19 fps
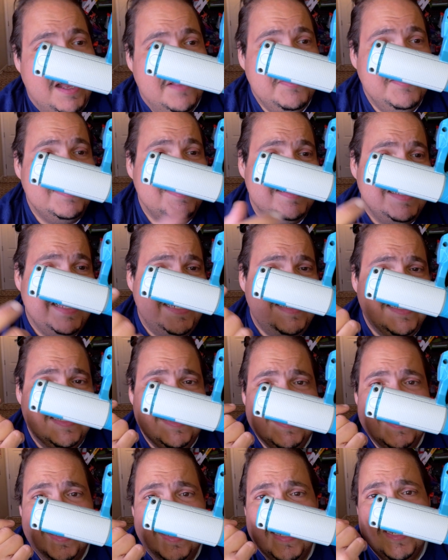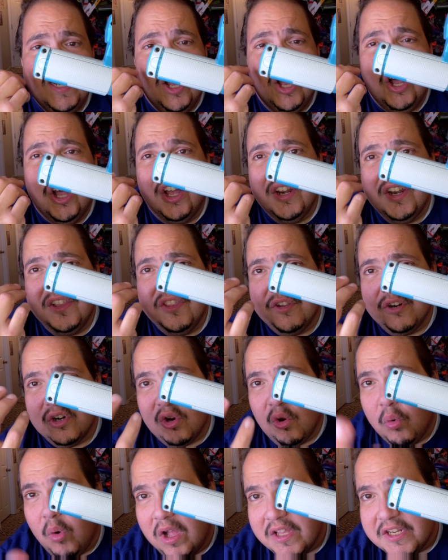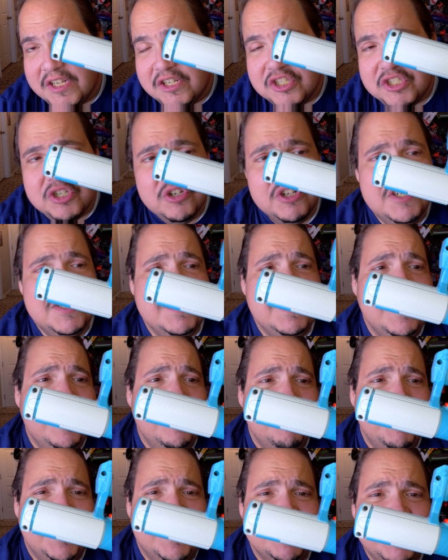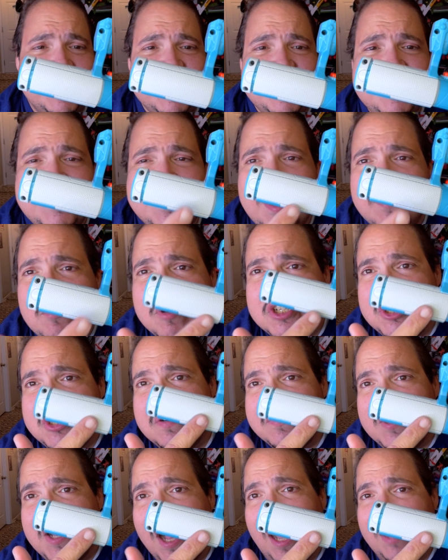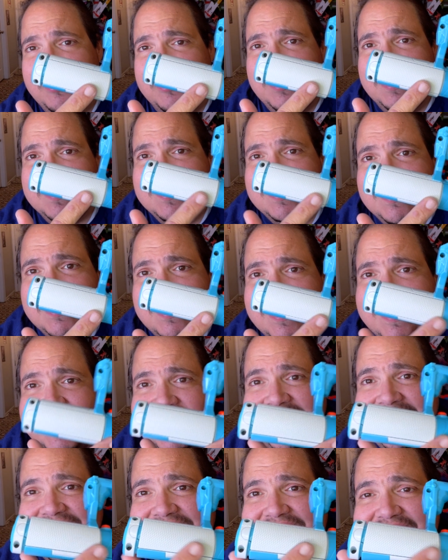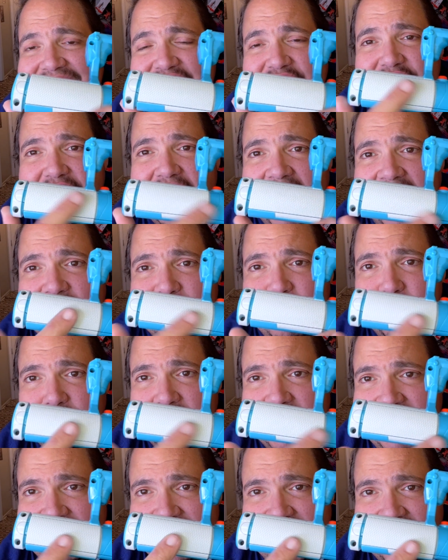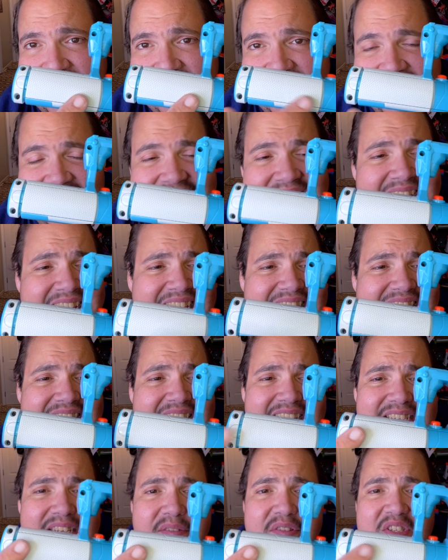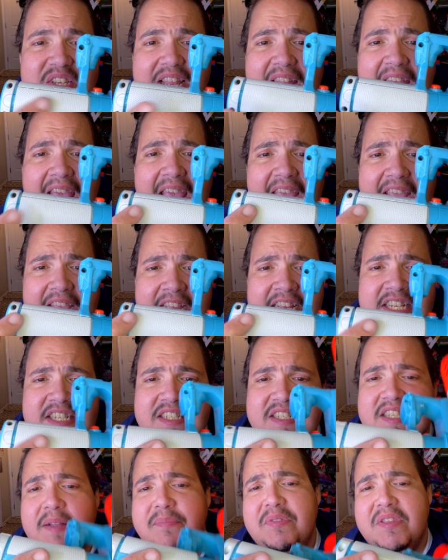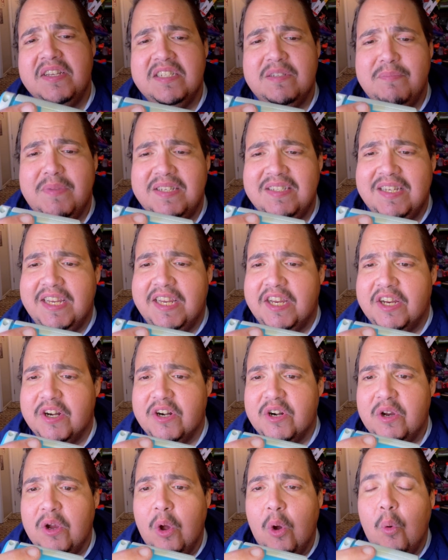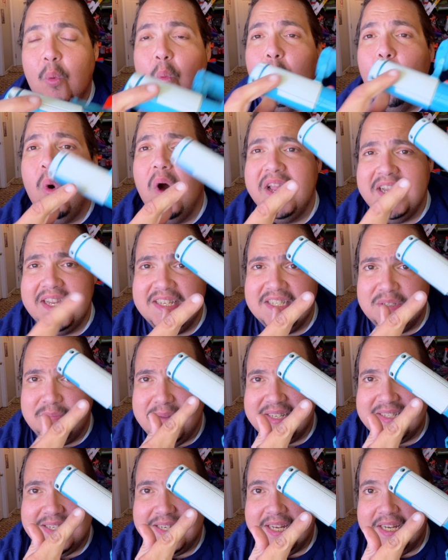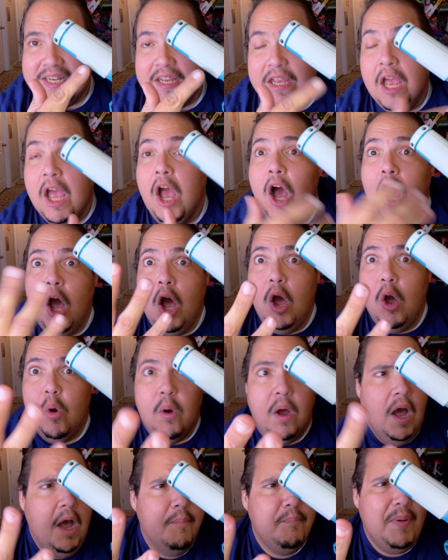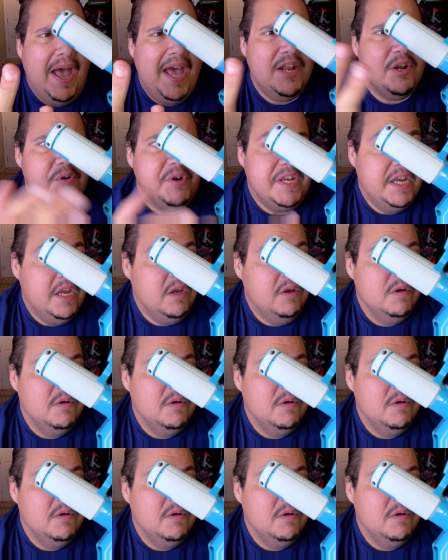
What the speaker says: This is lazy design on their quality assurance because someone should have caught this. This should not have been released like this. They should have said, hey, something's missing here. What is missing? Oh, a battery.